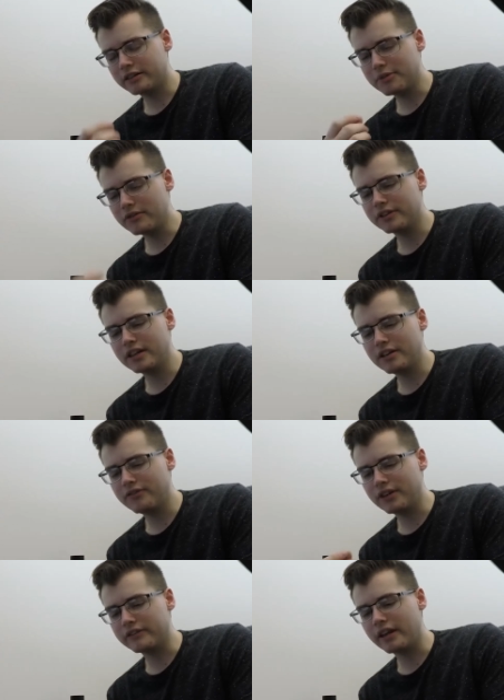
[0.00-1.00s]
about
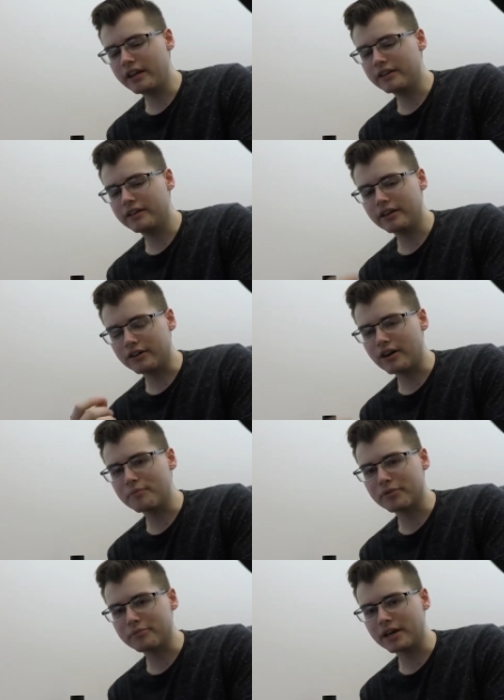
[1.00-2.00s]
give and take and
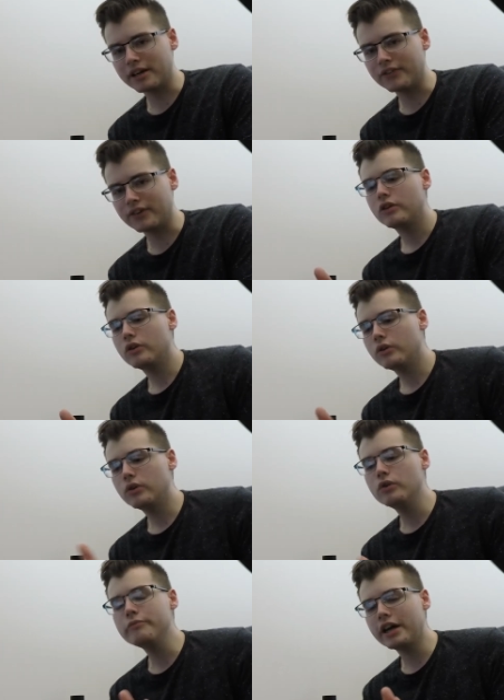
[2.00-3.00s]
compromise.
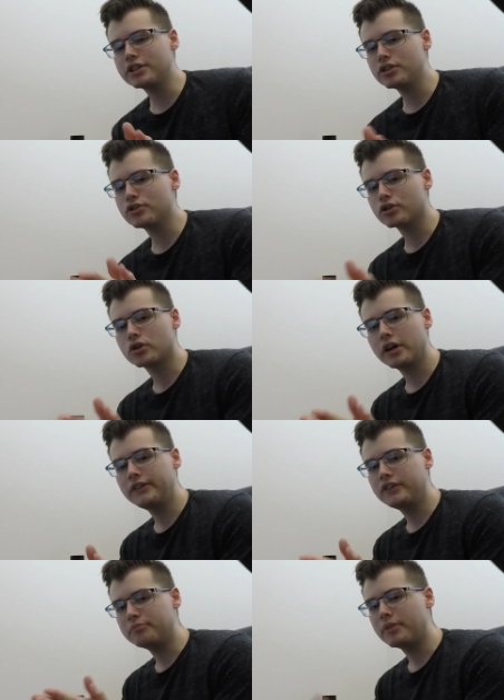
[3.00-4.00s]
Who matches your
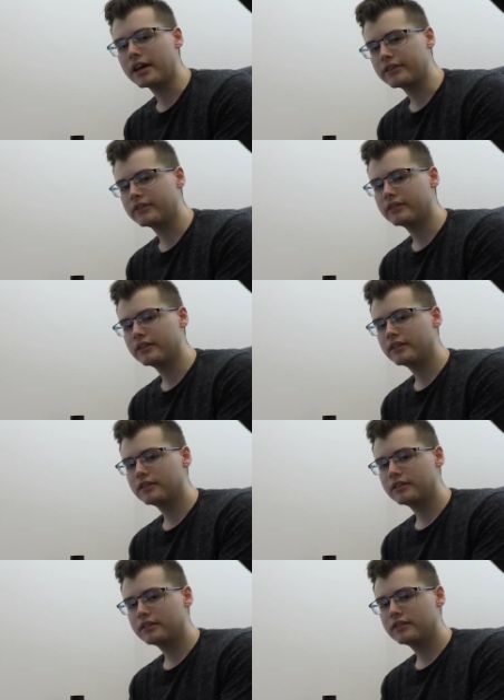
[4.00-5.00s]
crazy best?
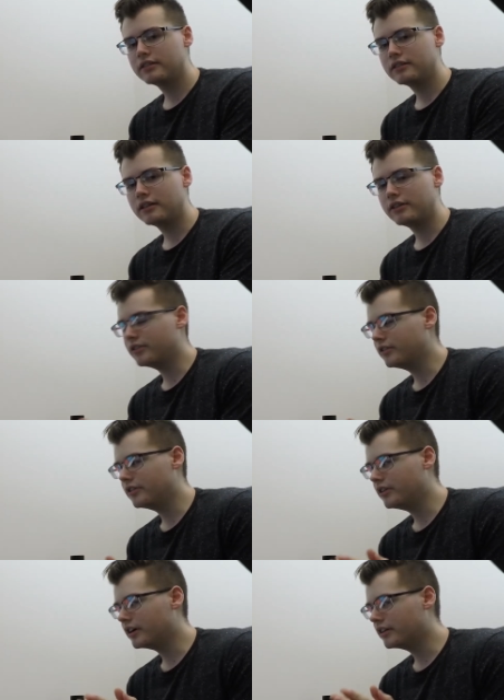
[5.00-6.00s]

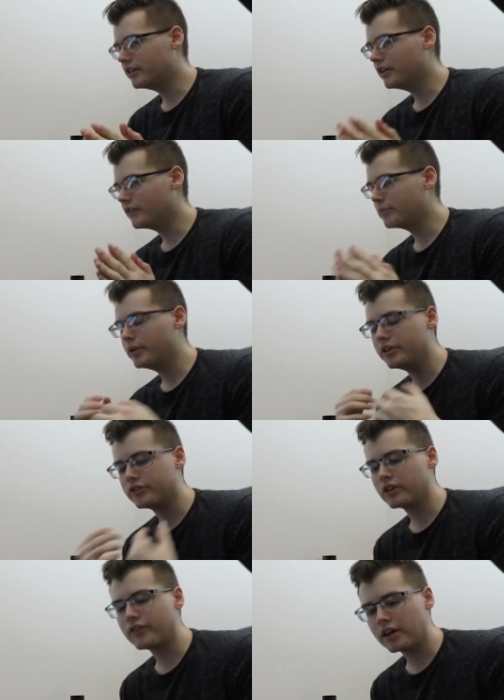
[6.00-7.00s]
You're not gonna. You have to put
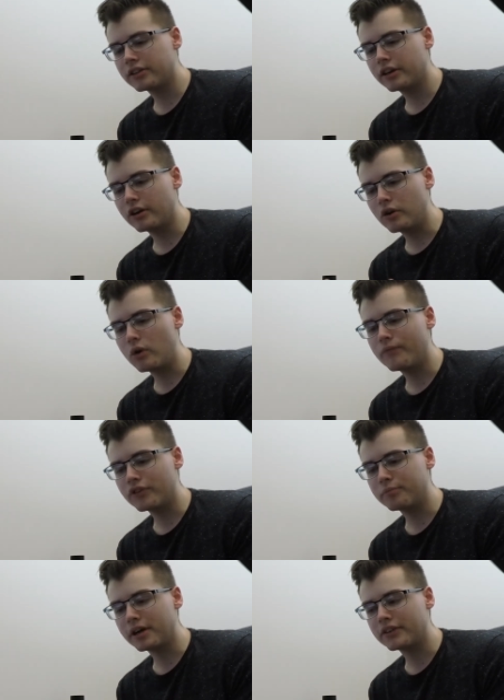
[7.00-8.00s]
yourself out there and hope
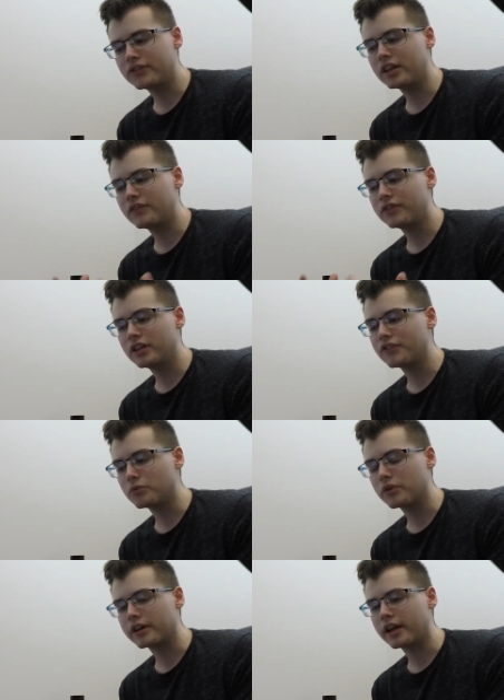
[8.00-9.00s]
for the best. And if it
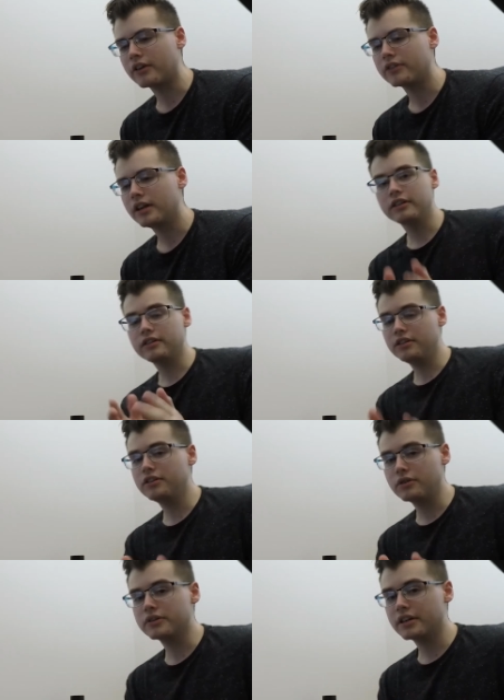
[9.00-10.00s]
doesn't work out,
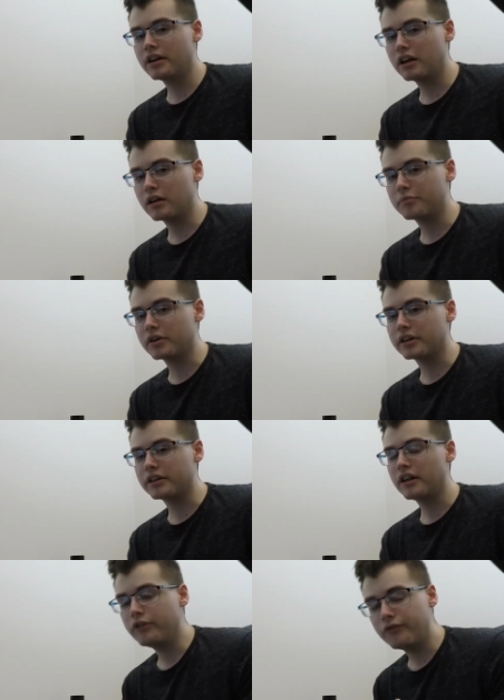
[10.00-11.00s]
you don't get hung up on
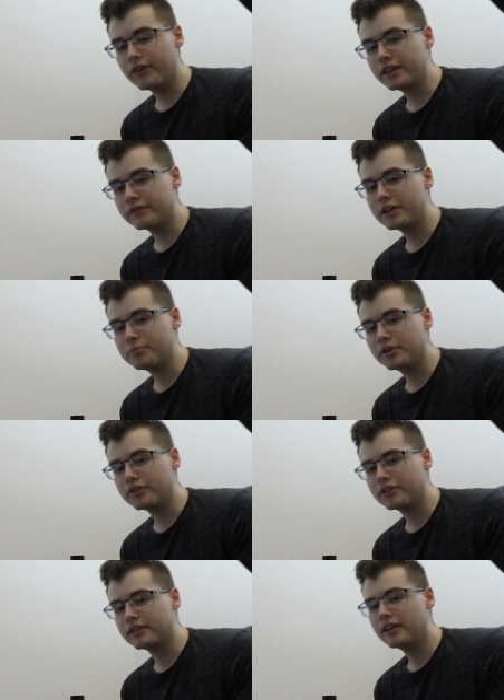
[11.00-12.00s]
it. You find the right
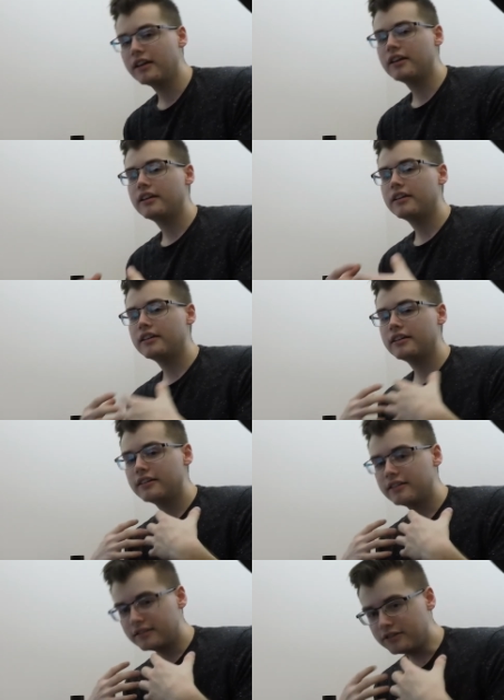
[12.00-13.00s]
person.
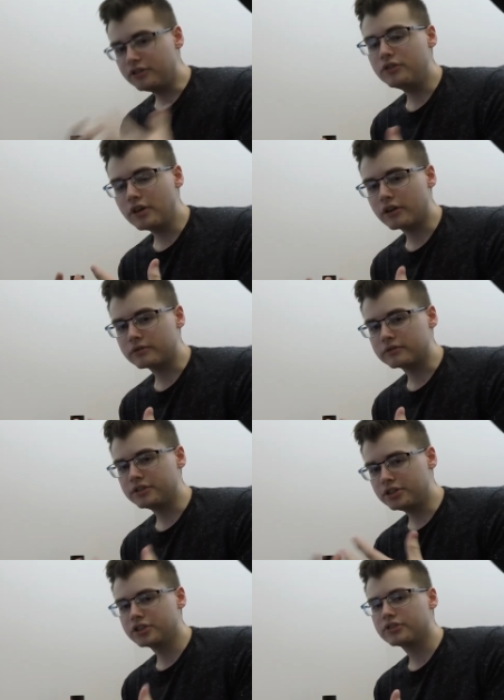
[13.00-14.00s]
You know.
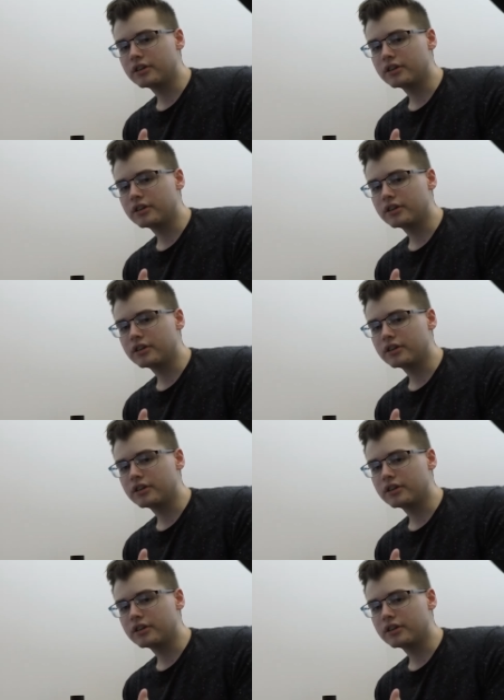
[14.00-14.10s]
You just